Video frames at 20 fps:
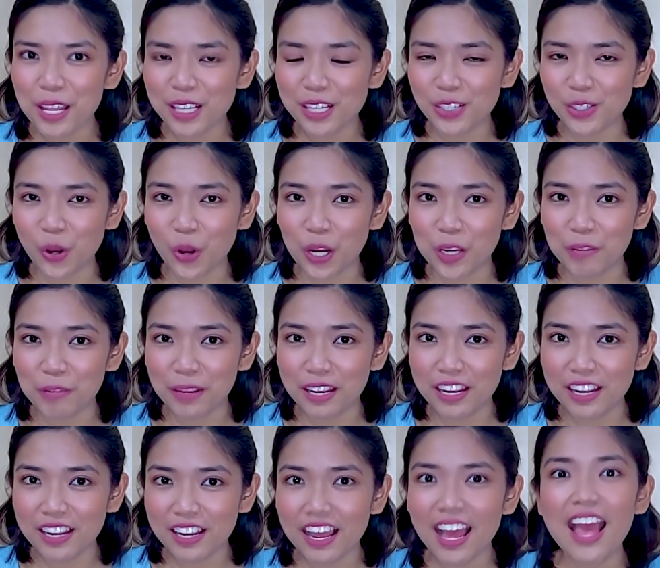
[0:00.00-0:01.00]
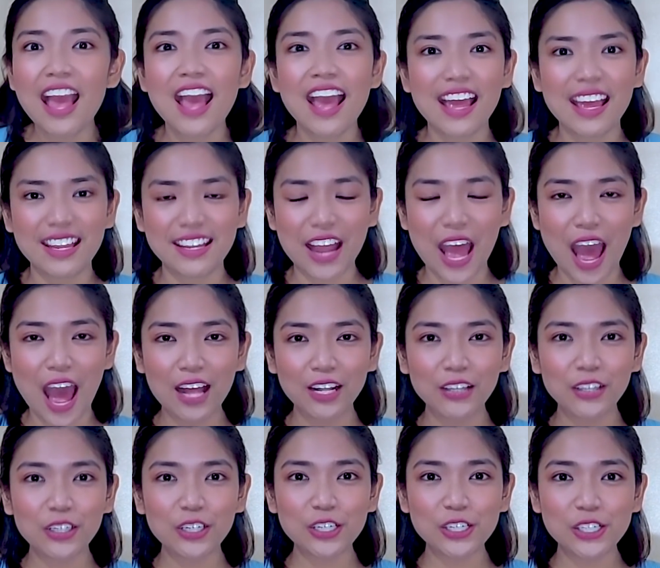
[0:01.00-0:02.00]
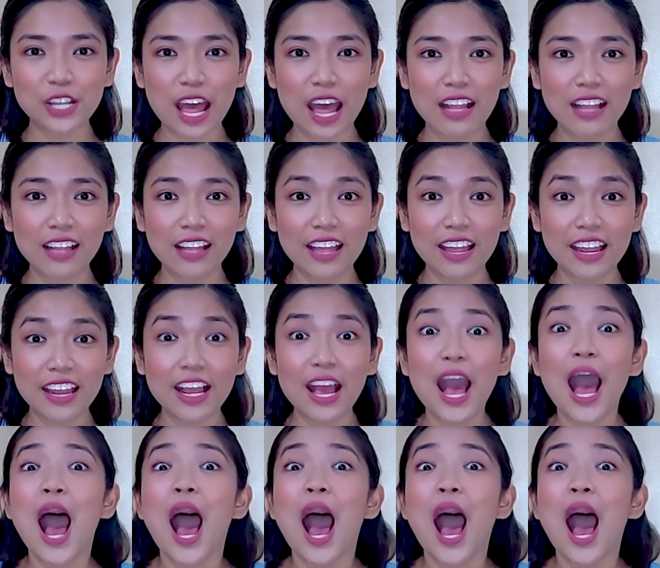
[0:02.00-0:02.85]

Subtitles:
and join me in understanding